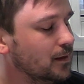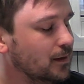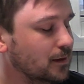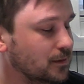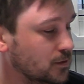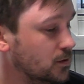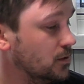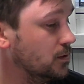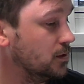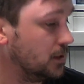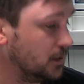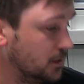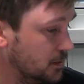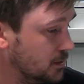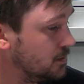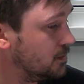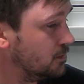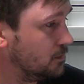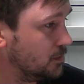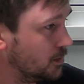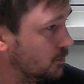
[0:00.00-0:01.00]
such
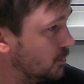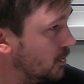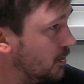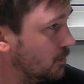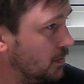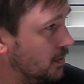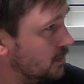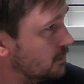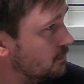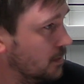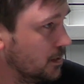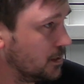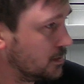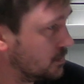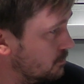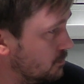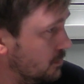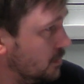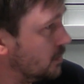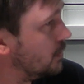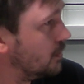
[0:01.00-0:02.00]
as using
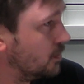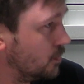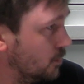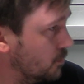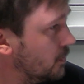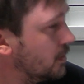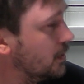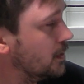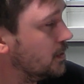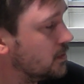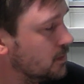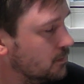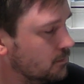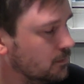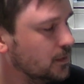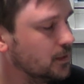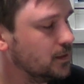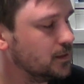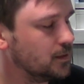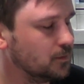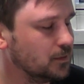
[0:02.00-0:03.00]
biometrics in combination
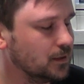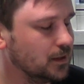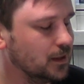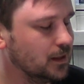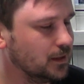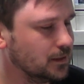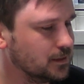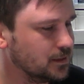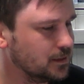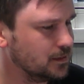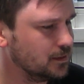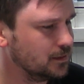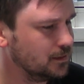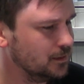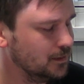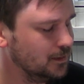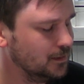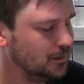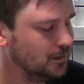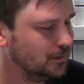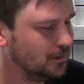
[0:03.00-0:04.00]
with something else.
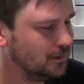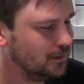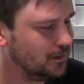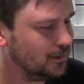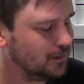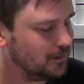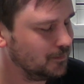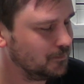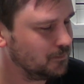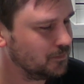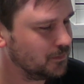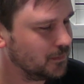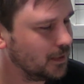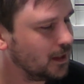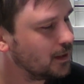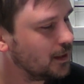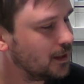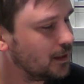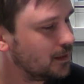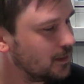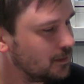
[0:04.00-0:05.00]
And
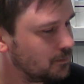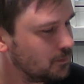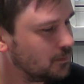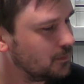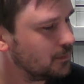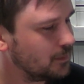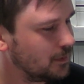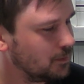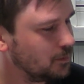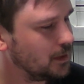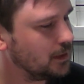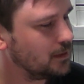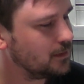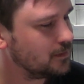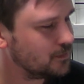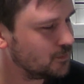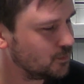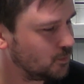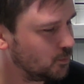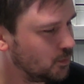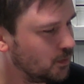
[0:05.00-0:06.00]
that I'm a bit
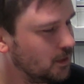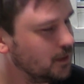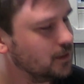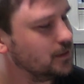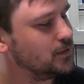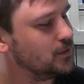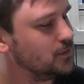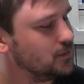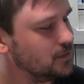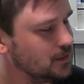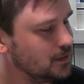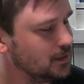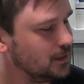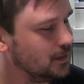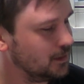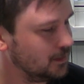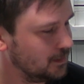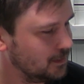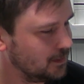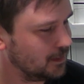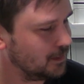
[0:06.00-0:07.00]
surprised to
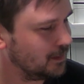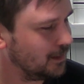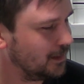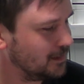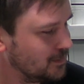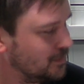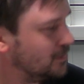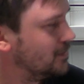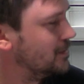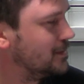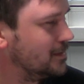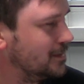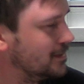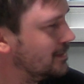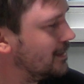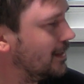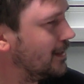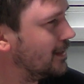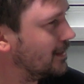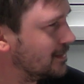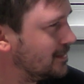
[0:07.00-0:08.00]
see that's
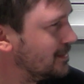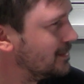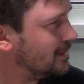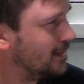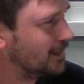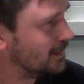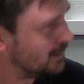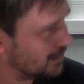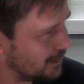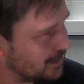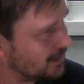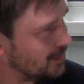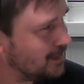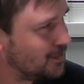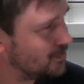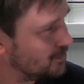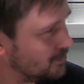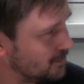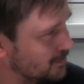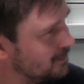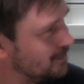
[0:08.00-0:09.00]
kind of like still an
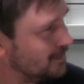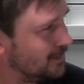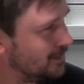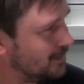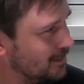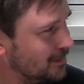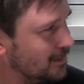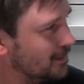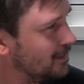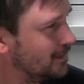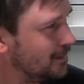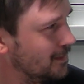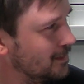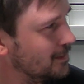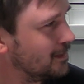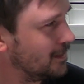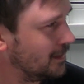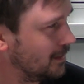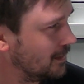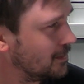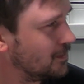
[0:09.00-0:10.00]
issue in
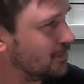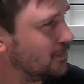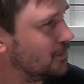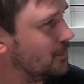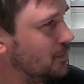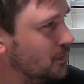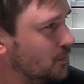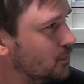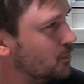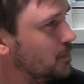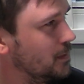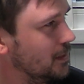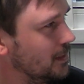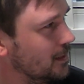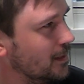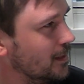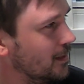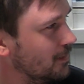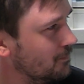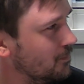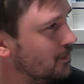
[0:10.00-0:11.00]
kind of like on a
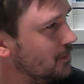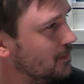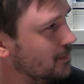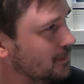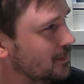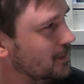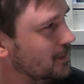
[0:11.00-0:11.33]
European level.